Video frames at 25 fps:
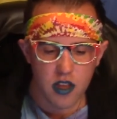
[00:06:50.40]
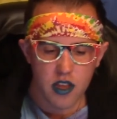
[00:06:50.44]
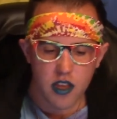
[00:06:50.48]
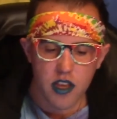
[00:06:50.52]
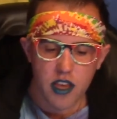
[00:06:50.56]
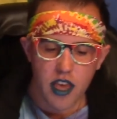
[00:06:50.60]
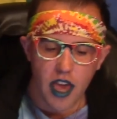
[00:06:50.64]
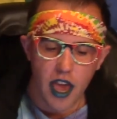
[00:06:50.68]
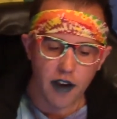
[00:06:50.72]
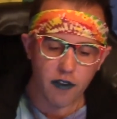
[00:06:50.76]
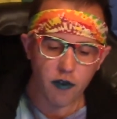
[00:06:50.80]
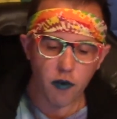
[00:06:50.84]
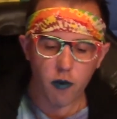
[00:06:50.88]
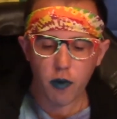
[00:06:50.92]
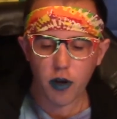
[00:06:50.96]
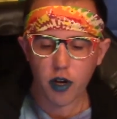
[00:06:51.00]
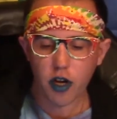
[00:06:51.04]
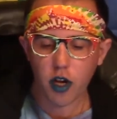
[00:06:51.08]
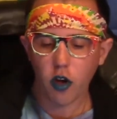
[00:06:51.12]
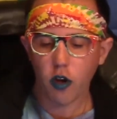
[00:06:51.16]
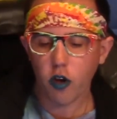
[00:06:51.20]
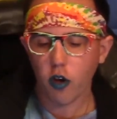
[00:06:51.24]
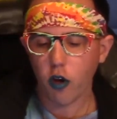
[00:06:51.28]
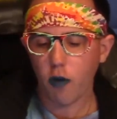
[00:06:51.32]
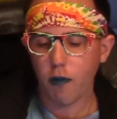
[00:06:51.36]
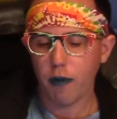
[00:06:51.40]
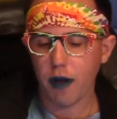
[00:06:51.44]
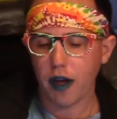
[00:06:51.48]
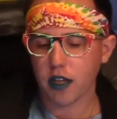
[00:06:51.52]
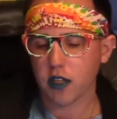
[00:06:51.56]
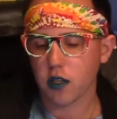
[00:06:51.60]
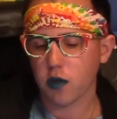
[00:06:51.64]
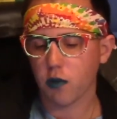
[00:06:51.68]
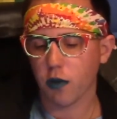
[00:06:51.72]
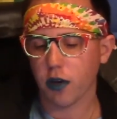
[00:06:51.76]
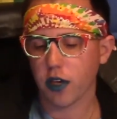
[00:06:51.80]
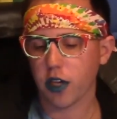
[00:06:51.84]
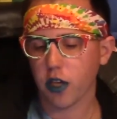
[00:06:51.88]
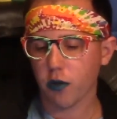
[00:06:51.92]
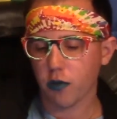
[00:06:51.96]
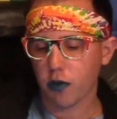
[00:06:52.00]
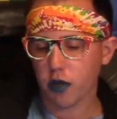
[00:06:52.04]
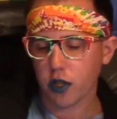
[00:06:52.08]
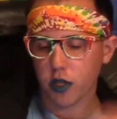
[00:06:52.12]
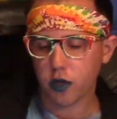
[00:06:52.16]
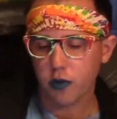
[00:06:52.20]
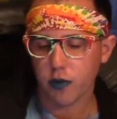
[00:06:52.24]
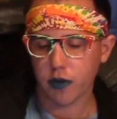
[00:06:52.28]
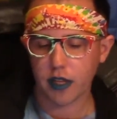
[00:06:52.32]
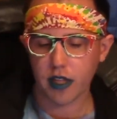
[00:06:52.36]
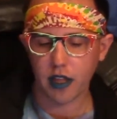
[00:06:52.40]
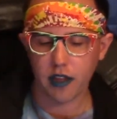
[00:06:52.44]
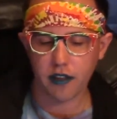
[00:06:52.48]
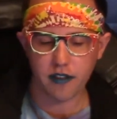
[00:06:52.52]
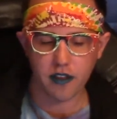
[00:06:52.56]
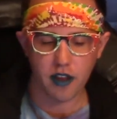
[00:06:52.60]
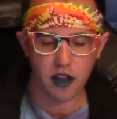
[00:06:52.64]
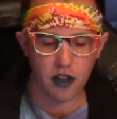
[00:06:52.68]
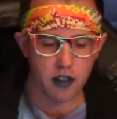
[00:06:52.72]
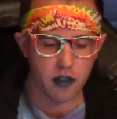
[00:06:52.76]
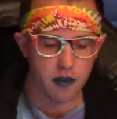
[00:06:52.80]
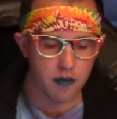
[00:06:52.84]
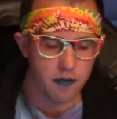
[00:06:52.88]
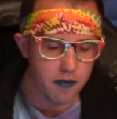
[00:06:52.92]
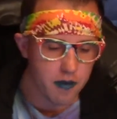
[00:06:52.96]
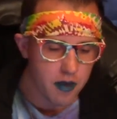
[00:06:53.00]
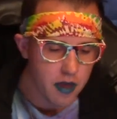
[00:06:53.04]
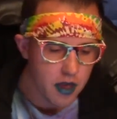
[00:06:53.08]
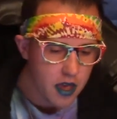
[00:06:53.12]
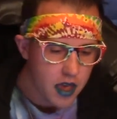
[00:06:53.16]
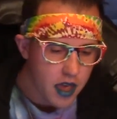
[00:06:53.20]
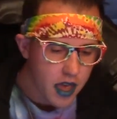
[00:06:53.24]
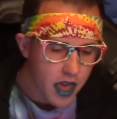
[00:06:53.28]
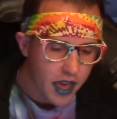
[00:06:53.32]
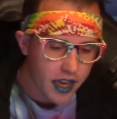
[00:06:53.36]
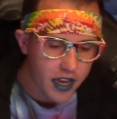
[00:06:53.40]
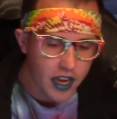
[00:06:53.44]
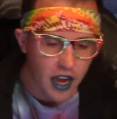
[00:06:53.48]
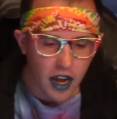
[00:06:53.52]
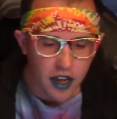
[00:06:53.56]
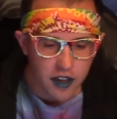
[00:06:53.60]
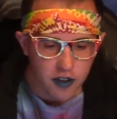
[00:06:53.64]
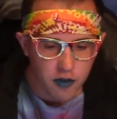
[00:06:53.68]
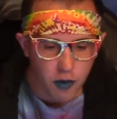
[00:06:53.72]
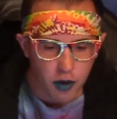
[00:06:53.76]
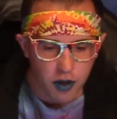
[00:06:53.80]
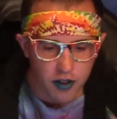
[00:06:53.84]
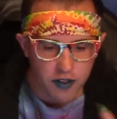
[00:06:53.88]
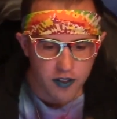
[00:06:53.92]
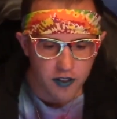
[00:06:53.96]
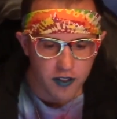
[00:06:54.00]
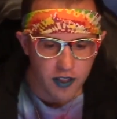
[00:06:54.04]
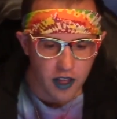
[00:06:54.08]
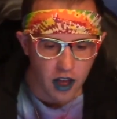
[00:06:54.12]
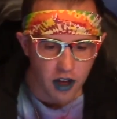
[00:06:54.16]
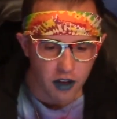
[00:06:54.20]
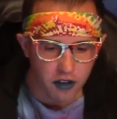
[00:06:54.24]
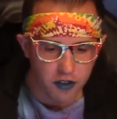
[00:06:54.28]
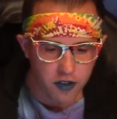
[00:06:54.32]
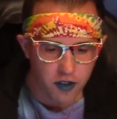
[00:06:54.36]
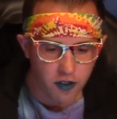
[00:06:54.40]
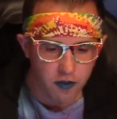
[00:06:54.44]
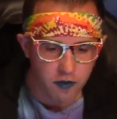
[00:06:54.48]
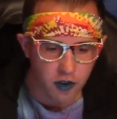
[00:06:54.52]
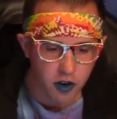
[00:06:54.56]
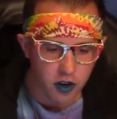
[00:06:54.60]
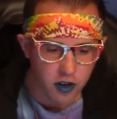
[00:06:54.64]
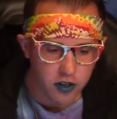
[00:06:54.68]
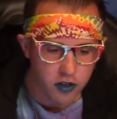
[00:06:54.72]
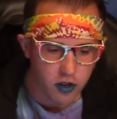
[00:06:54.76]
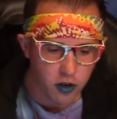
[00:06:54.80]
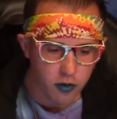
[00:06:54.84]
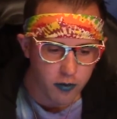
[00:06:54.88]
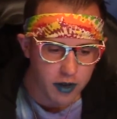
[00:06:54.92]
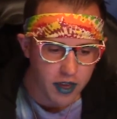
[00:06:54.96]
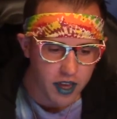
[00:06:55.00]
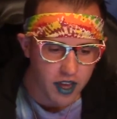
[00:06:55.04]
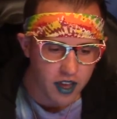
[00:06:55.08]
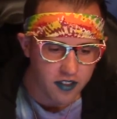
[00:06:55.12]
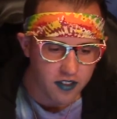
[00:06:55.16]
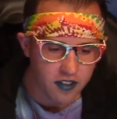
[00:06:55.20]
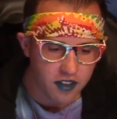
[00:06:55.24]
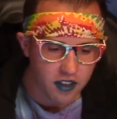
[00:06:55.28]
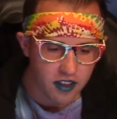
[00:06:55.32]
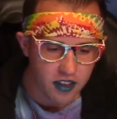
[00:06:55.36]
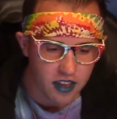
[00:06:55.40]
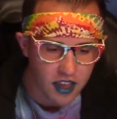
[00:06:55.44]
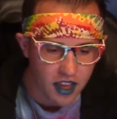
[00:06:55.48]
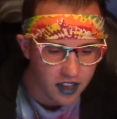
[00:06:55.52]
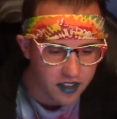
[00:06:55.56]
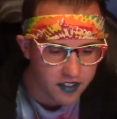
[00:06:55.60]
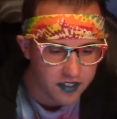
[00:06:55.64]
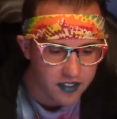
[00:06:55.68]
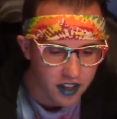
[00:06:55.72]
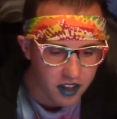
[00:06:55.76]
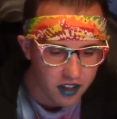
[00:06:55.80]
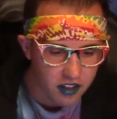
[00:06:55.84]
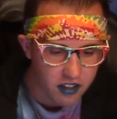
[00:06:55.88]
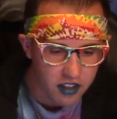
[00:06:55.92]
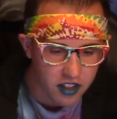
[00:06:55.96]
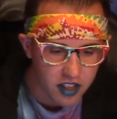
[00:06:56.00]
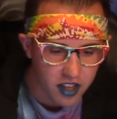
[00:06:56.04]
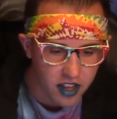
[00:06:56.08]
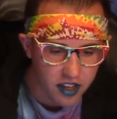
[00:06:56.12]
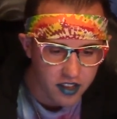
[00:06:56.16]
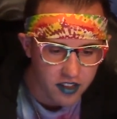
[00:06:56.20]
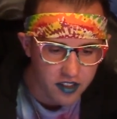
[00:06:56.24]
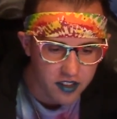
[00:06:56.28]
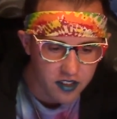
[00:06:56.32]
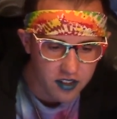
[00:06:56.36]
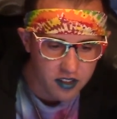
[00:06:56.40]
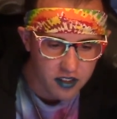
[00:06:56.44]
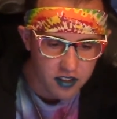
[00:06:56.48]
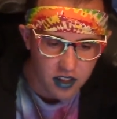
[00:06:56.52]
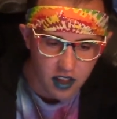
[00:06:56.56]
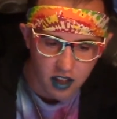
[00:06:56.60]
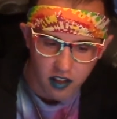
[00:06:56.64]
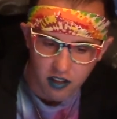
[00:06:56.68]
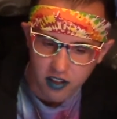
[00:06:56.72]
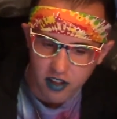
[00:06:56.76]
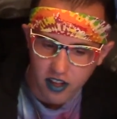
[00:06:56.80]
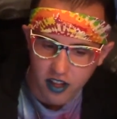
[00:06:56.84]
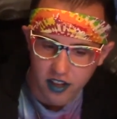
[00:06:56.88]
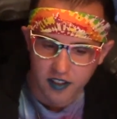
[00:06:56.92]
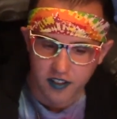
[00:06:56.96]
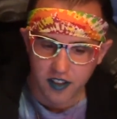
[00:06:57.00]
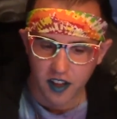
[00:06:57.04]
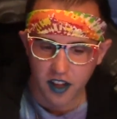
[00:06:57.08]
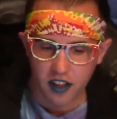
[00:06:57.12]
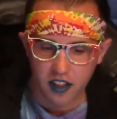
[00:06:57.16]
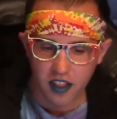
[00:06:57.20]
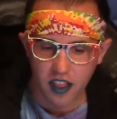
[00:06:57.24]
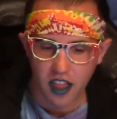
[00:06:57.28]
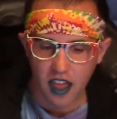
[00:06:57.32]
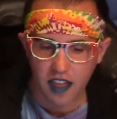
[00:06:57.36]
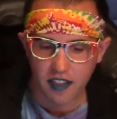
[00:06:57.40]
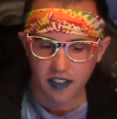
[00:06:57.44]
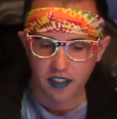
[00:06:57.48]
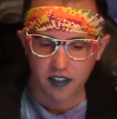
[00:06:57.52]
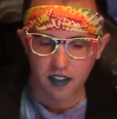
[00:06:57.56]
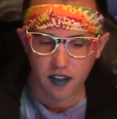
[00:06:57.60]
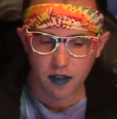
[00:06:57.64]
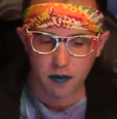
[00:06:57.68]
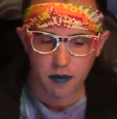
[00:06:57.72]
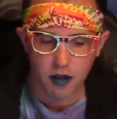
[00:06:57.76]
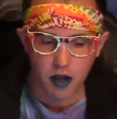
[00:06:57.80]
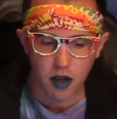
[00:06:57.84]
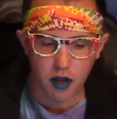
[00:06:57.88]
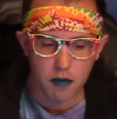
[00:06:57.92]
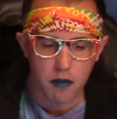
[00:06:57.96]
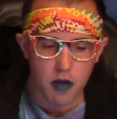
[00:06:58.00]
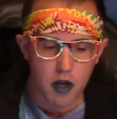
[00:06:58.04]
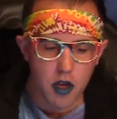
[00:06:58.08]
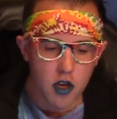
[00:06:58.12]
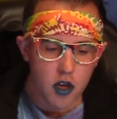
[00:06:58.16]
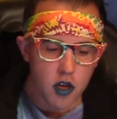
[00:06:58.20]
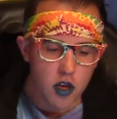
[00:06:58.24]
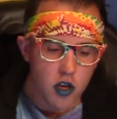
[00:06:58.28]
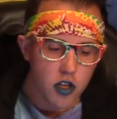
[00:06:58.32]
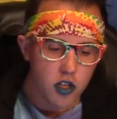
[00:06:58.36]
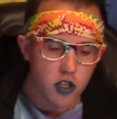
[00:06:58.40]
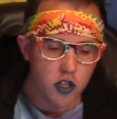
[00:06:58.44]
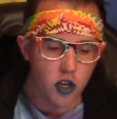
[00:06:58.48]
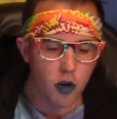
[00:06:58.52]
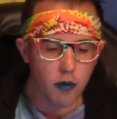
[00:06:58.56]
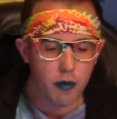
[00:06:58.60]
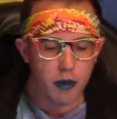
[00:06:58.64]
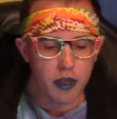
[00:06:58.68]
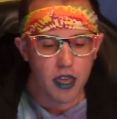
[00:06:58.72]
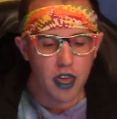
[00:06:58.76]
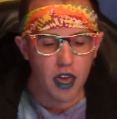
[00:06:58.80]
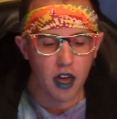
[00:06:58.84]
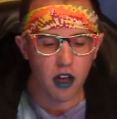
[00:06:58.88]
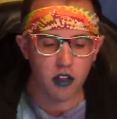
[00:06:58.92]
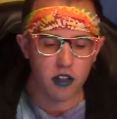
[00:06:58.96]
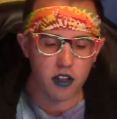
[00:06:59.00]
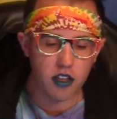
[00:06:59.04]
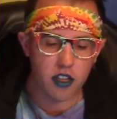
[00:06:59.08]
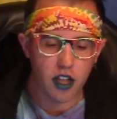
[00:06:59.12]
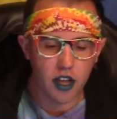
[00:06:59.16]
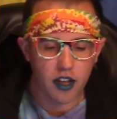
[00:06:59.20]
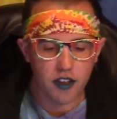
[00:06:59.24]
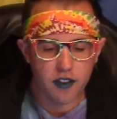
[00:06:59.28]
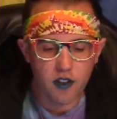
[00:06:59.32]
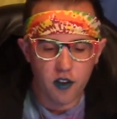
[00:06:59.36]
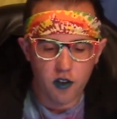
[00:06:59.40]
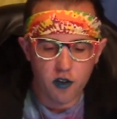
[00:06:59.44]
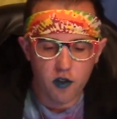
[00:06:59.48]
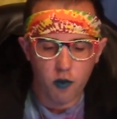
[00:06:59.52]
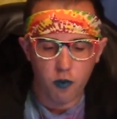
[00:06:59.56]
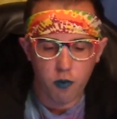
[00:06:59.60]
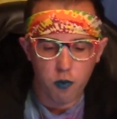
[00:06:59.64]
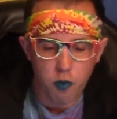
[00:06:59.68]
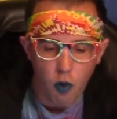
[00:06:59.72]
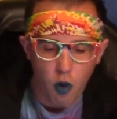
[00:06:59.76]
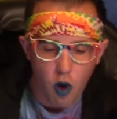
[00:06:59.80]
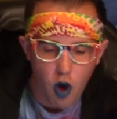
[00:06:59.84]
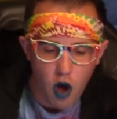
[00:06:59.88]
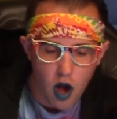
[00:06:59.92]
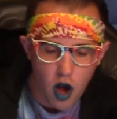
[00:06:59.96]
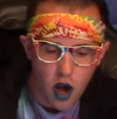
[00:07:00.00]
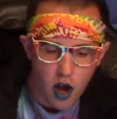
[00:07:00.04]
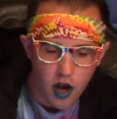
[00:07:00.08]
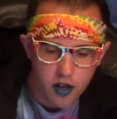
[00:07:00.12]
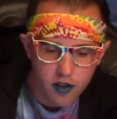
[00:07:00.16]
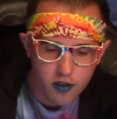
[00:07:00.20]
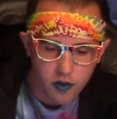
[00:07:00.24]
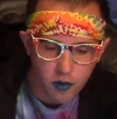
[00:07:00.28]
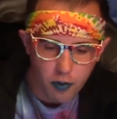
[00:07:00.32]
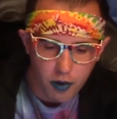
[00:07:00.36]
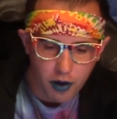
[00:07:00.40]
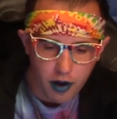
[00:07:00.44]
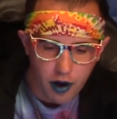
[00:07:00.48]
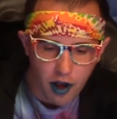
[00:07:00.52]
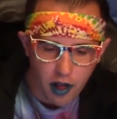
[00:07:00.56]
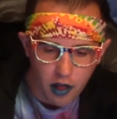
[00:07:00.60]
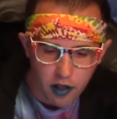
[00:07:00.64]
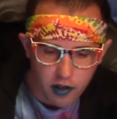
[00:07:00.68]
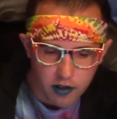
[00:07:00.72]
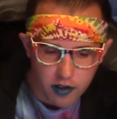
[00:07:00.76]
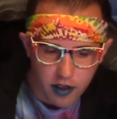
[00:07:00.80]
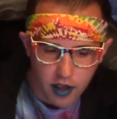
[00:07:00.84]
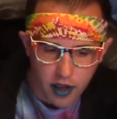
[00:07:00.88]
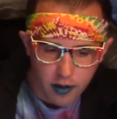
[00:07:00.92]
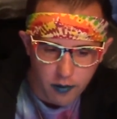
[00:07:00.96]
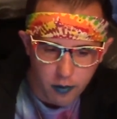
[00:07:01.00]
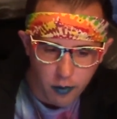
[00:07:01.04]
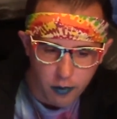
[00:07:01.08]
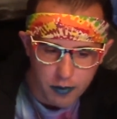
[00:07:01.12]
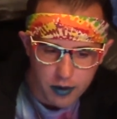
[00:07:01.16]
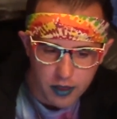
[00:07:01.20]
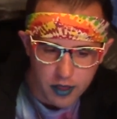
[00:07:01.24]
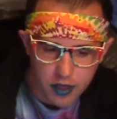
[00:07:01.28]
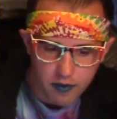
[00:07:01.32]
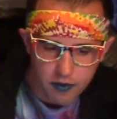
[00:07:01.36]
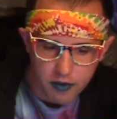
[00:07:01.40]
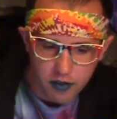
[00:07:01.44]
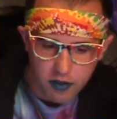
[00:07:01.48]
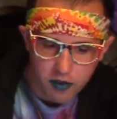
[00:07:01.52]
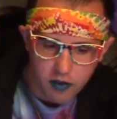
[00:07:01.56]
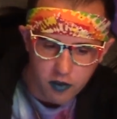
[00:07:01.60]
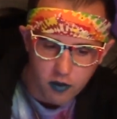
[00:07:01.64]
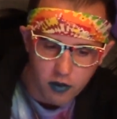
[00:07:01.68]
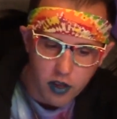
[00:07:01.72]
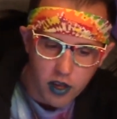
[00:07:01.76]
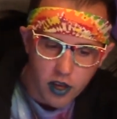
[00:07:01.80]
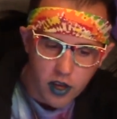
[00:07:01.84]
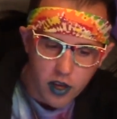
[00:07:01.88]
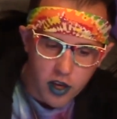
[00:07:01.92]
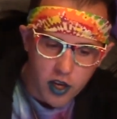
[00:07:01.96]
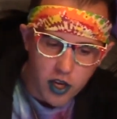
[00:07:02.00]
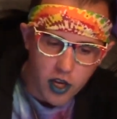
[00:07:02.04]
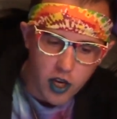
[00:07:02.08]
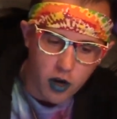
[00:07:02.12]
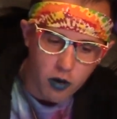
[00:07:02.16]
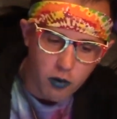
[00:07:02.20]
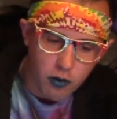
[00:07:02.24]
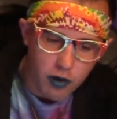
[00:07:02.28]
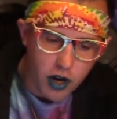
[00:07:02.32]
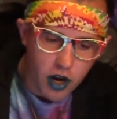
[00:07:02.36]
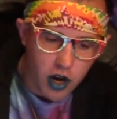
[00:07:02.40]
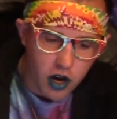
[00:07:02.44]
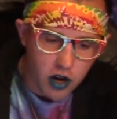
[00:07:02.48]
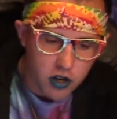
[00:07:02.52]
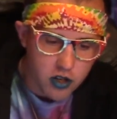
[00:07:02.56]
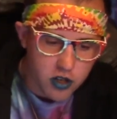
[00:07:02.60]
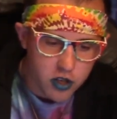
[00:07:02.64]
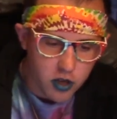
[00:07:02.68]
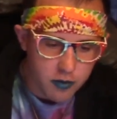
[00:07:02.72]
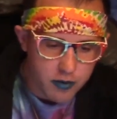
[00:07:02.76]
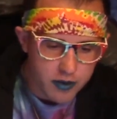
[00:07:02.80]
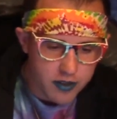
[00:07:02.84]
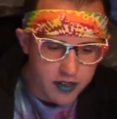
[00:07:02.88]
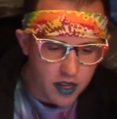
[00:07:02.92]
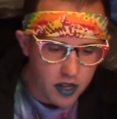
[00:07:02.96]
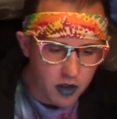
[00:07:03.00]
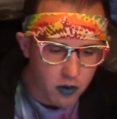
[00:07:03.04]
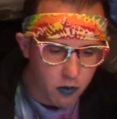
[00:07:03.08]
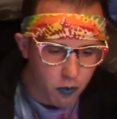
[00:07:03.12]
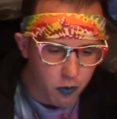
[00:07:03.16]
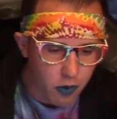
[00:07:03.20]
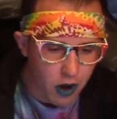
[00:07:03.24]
Everyone can go back to what you were doing, I said. Hey guys, want to see the house so far, Toby asked. Yes, Helen and I said at the same time. Toby, Helen, and I start to walk to where Helen and I will be living soon. Here we are, Toby said.